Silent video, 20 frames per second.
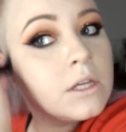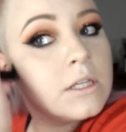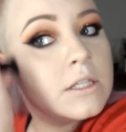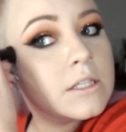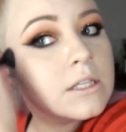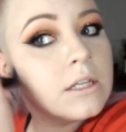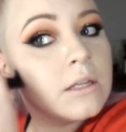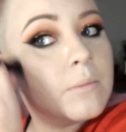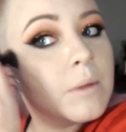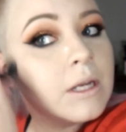
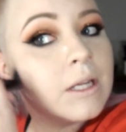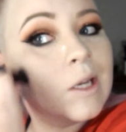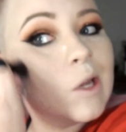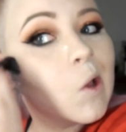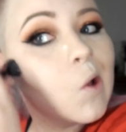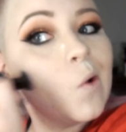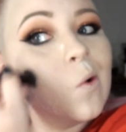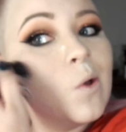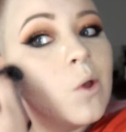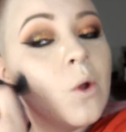Does anybody
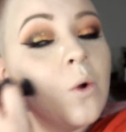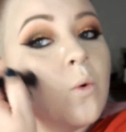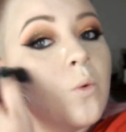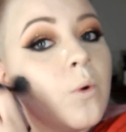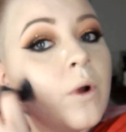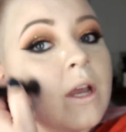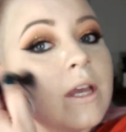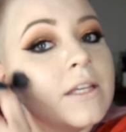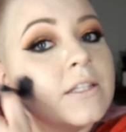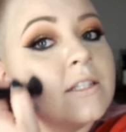know?
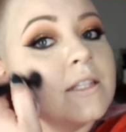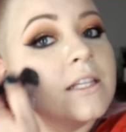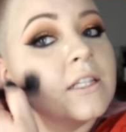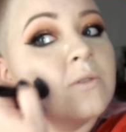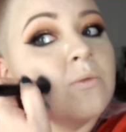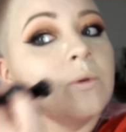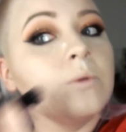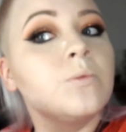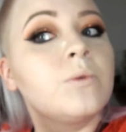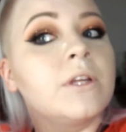Because
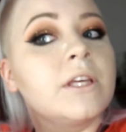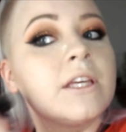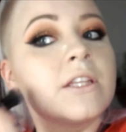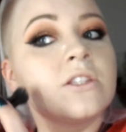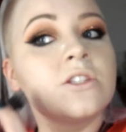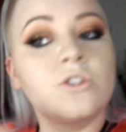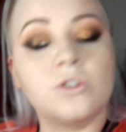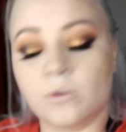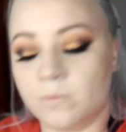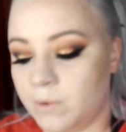this one, when it
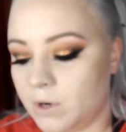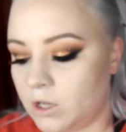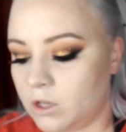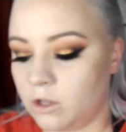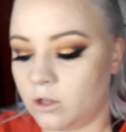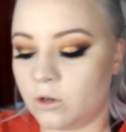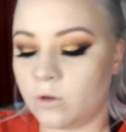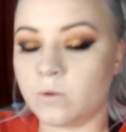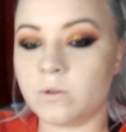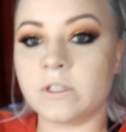gets super
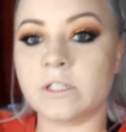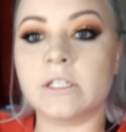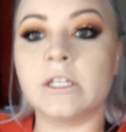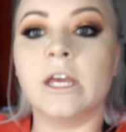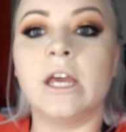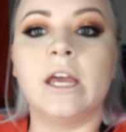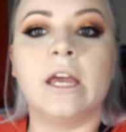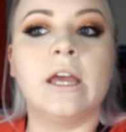close,